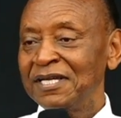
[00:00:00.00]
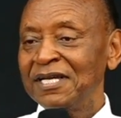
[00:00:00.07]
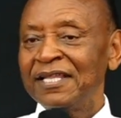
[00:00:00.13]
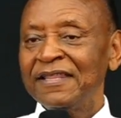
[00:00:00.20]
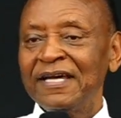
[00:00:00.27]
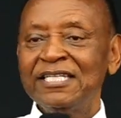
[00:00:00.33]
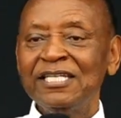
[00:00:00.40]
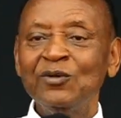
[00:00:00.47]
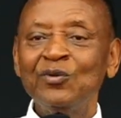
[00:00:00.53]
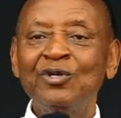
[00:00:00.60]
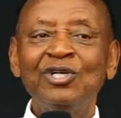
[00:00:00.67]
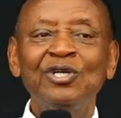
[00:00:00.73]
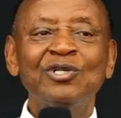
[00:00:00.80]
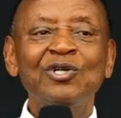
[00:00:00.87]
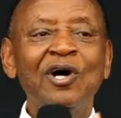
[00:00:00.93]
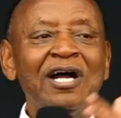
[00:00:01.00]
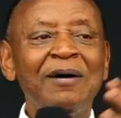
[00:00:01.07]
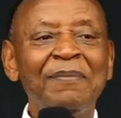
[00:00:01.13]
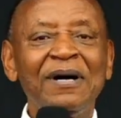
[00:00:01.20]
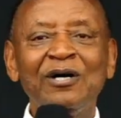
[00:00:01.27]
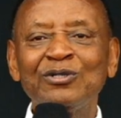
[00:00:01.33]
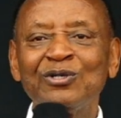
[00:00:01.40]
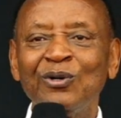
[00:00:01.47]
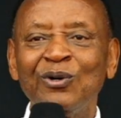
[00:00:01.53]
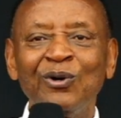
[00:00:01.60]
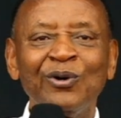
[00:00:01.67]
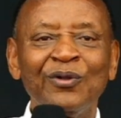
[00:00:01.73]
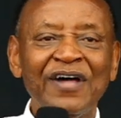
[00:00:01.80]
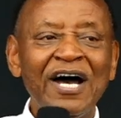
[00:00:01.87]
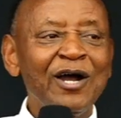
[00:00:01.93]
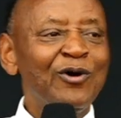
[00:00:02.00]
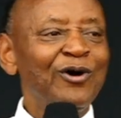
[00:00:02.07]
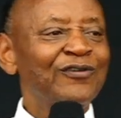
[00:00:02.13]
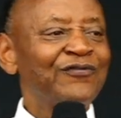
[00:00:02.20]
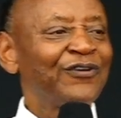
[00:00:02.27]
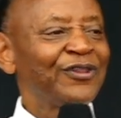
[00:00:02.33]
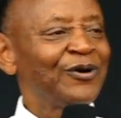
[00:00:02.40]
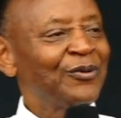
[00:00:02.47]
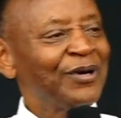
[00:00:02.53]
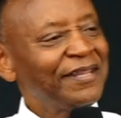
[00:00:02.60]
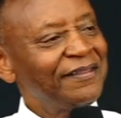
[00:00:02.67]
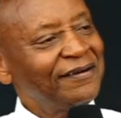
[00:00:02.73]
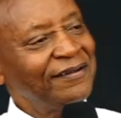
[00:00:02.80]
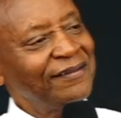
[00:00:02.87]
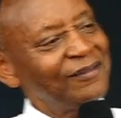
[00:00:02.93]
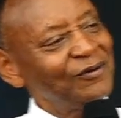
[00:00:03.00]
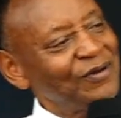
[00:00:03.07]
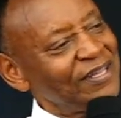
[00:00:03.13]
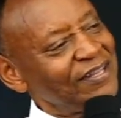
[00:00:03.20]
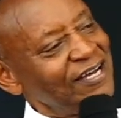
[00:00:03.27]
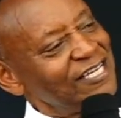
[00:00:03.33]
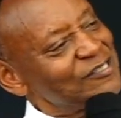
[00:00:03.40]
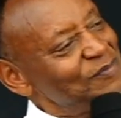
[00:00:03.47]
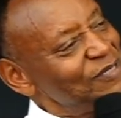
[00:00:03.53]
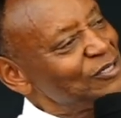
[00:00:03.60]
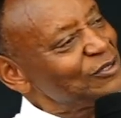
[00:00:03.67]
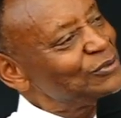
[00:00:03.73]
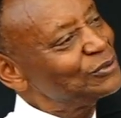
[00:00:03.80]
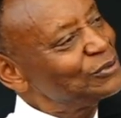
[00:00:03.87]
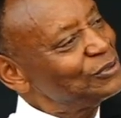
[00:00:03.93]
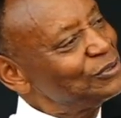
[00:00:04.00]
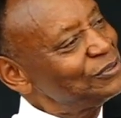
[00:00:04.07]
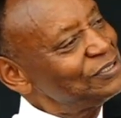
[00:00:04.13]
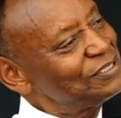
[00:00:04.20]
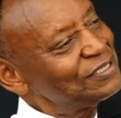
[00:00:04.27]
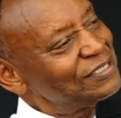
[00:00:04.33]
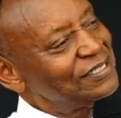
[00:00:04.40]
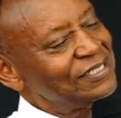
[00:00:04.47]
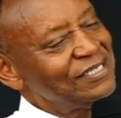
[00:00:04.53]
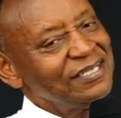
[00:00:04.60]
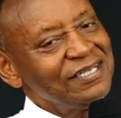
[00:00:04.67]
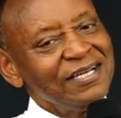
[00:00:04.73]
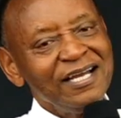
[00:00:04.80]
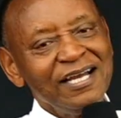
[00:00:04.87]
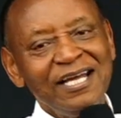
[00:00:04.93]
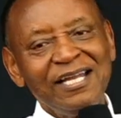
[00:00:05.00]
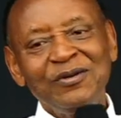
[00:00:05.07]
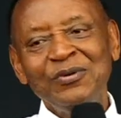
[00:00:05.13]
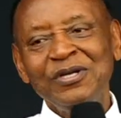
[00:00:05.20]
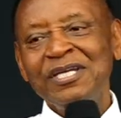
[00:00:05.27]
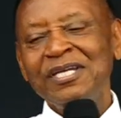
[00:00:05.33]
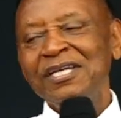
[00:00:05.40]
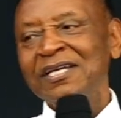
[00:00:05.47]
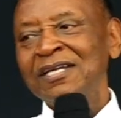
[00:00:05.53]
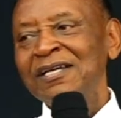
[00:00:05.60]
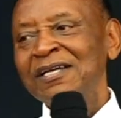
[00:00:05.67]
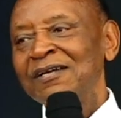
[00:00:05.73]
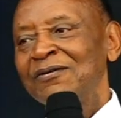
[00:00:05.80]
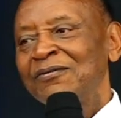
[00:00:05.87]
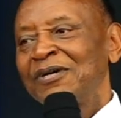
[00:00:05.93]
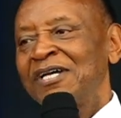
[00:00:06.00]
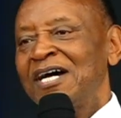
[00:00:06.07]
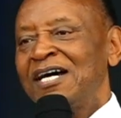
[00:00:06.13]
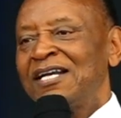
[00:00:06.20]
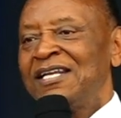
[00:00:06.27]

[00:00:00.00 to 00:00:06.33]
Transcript: that he would talk about, oh, thank God for the weather. The weather has been good. And we, we had